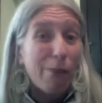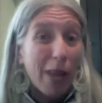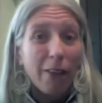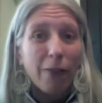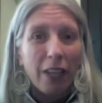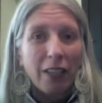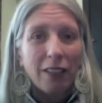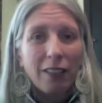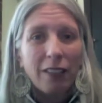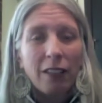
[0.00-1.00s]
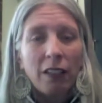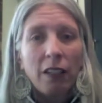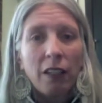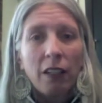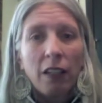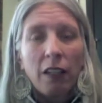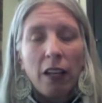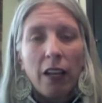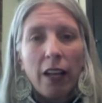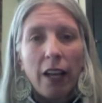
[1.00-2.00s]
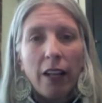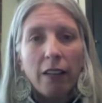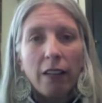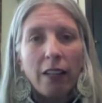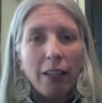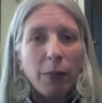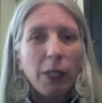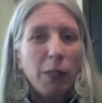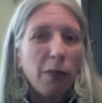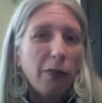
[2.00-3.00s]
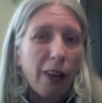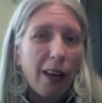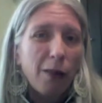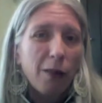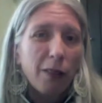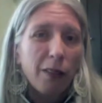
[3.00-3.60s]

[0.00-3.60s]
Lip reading: benefit. And that's pretty profound.